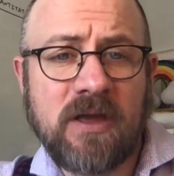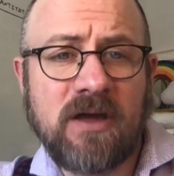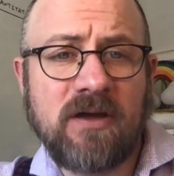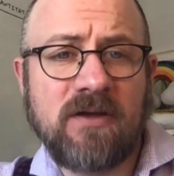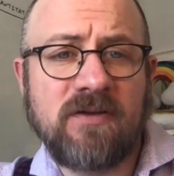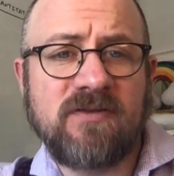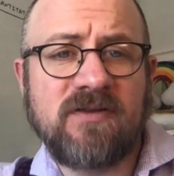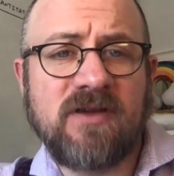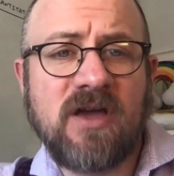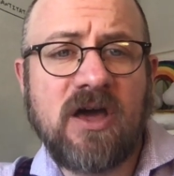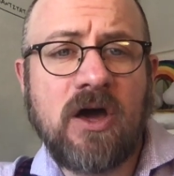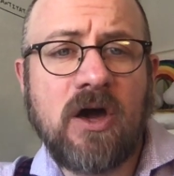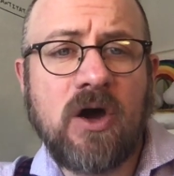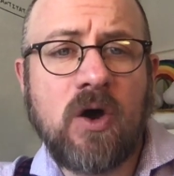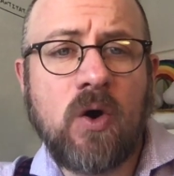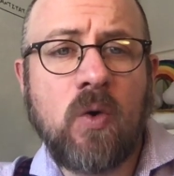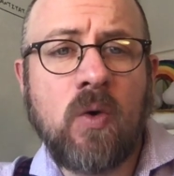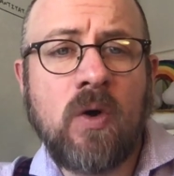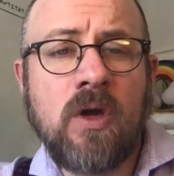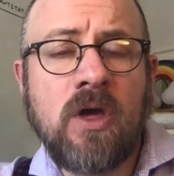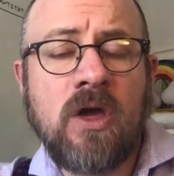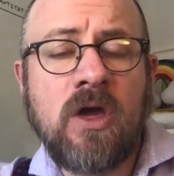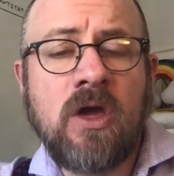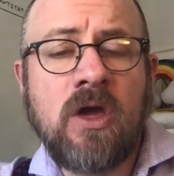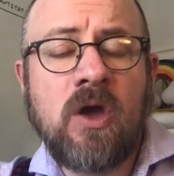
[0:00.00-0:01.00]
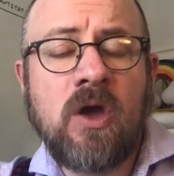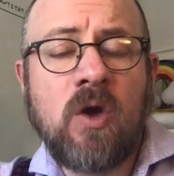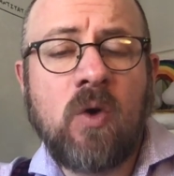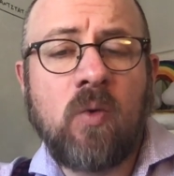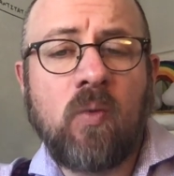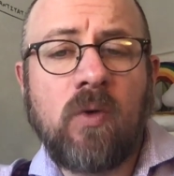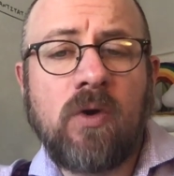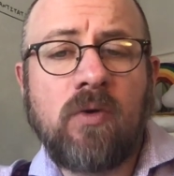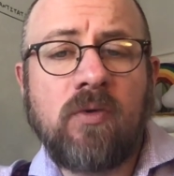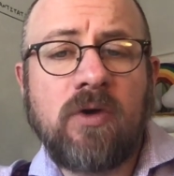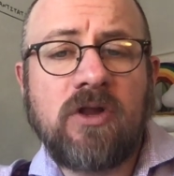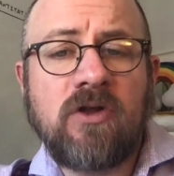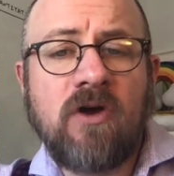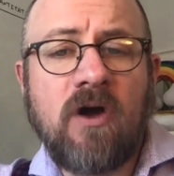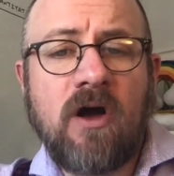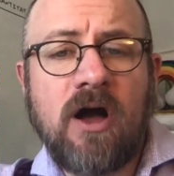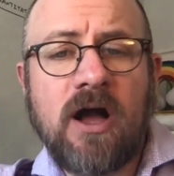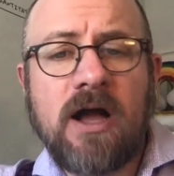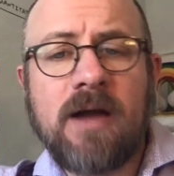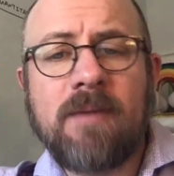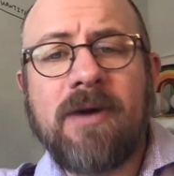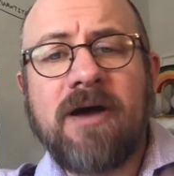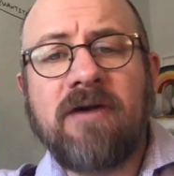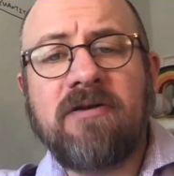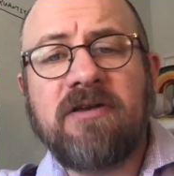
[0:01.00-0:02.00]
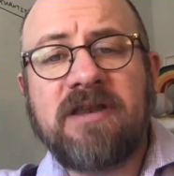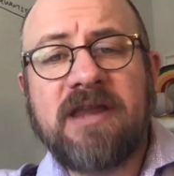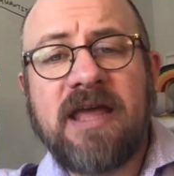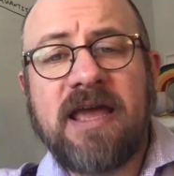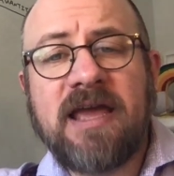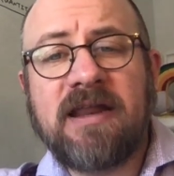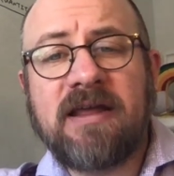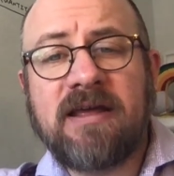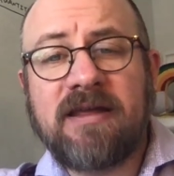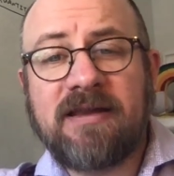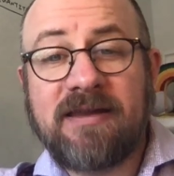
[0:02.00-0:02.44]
So when we talk about data,